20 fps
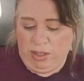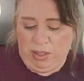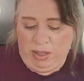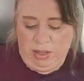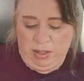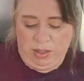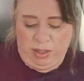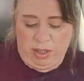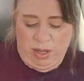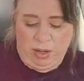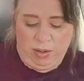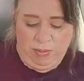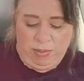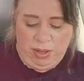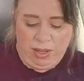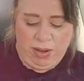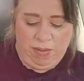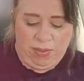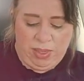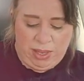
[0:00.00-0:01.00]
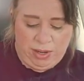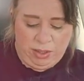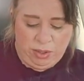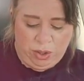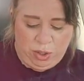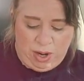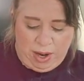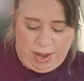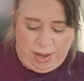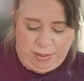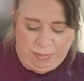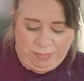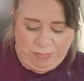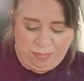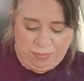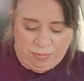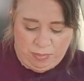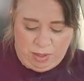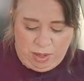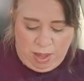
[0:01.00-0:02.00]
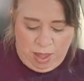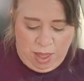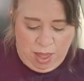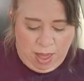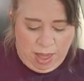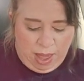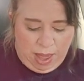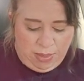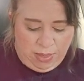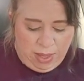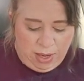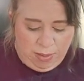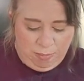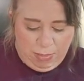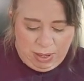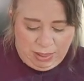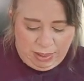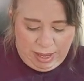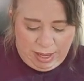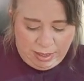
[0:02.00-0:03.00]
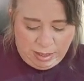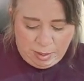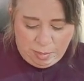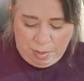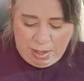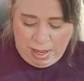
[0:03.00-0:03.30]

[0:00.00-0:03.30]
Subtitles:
so I'll give that a try. And then my last